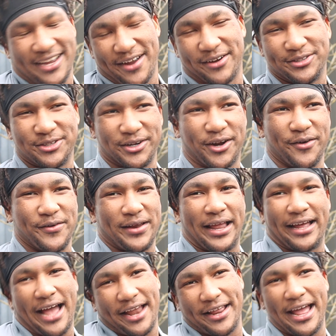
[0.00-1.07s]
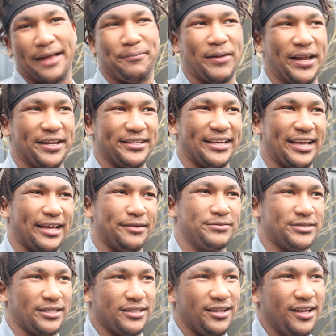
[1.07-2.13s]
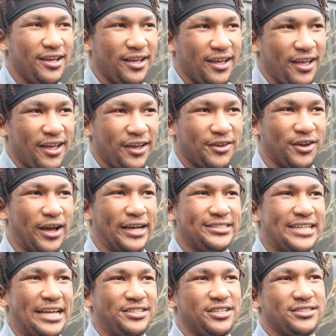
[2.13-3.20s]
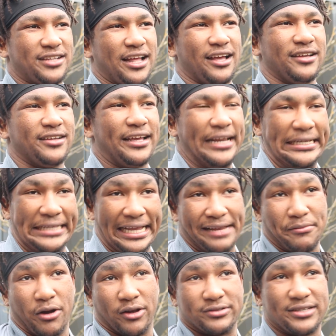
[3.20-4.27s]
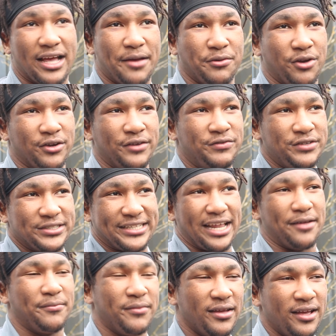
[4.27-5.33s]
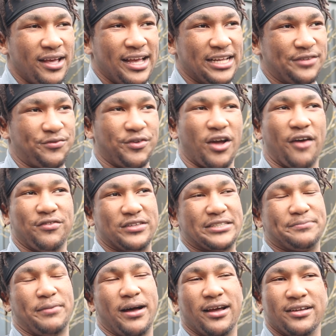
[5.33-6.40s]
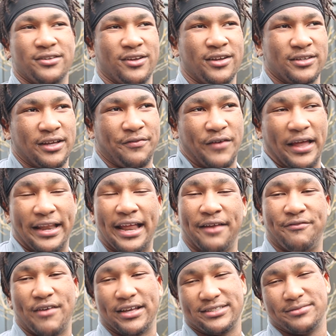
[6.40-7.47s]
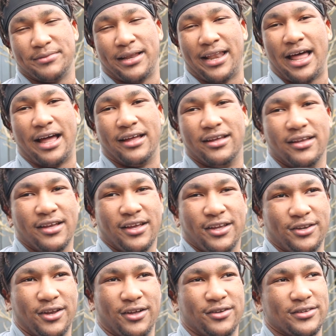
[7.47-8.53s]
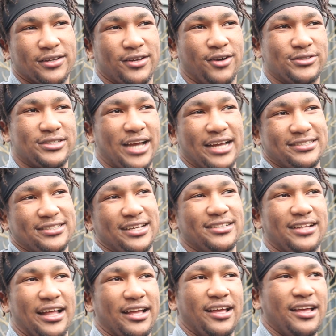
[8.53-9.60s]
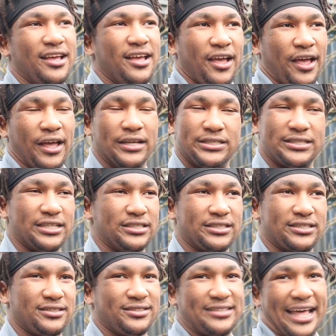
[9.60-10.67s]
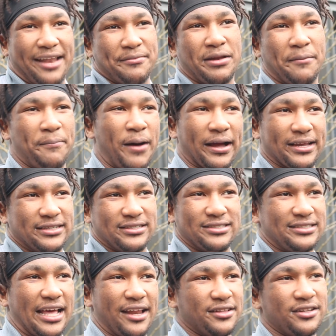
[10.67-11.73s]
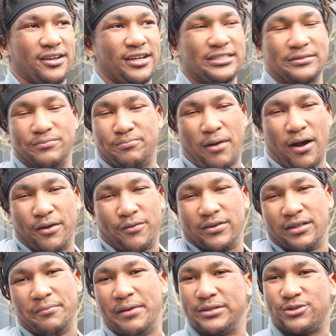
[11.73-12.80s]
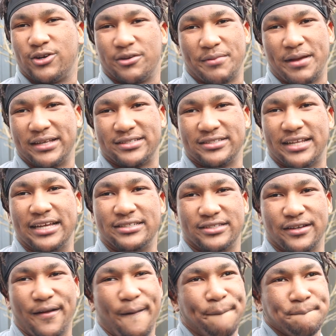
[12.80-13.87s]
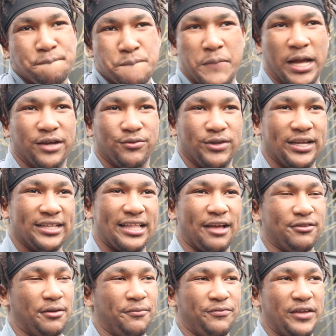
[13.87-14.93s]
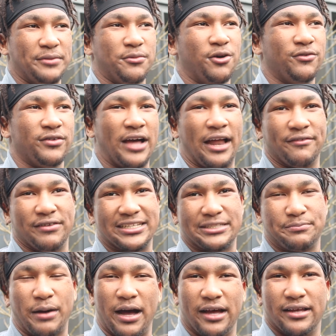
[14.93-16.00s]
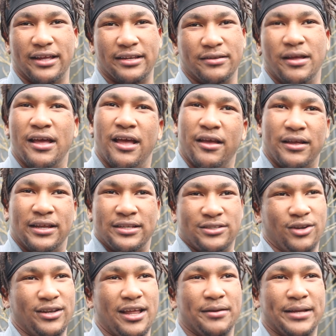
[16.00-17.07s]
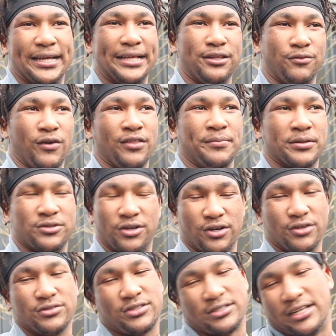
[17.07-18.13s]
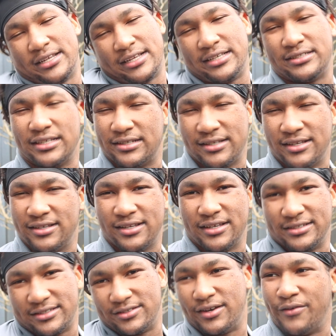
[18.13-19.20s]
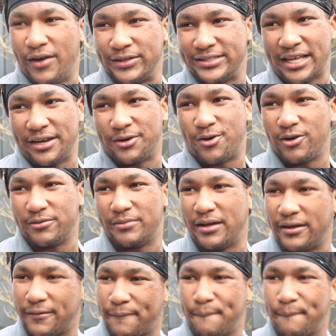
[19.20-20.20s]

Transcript: character, like how they act playing the games. And, you know, it's not just like it's hit him all the time. You know, if you just get his feet off the spot, you know, that affects him a lot. You know, Coach Tosh says, like, he's just standing in the pocket, just standing there. He's probably one of the best quarterbacks in the nation. But we get that, them feet moving out of his spot and don't let him get the rhythmic throws, and then he's a standard quarterback.